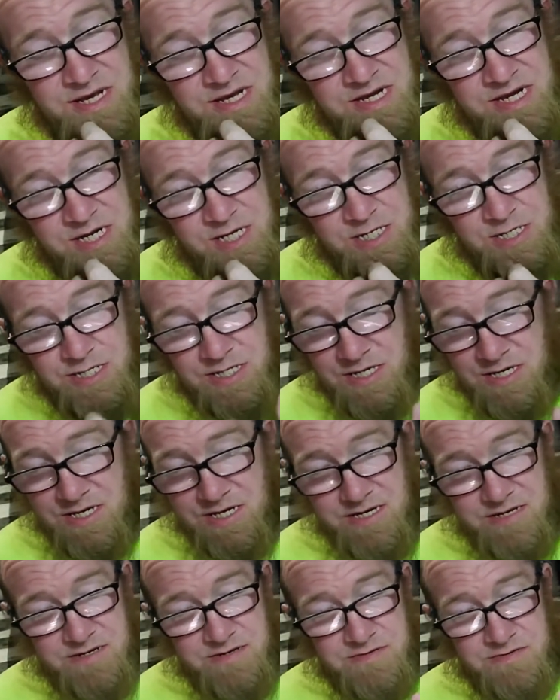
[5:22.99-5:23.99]
There's
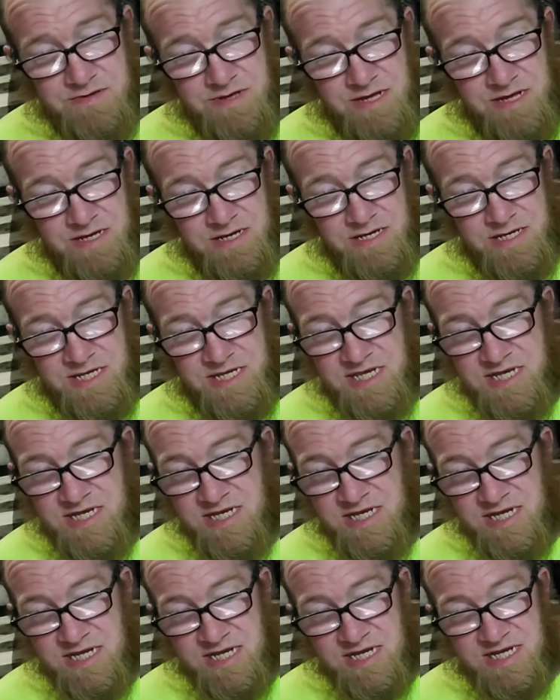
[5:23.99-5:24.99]

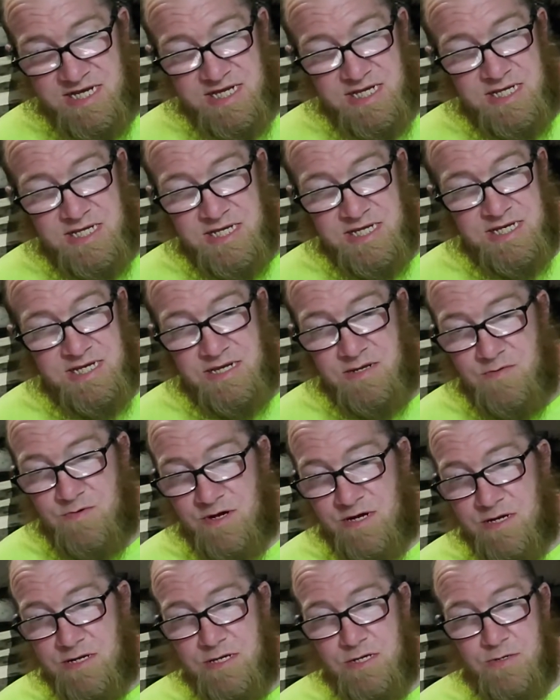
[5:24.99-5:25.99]
ascending and descending,
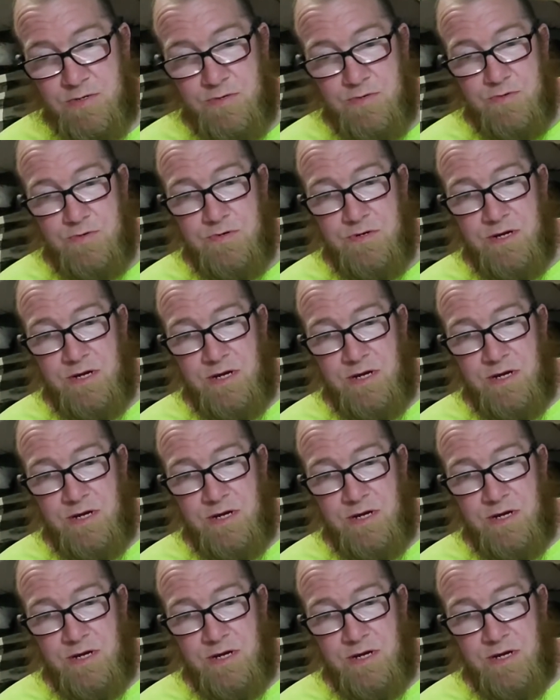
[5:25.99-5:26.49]
where you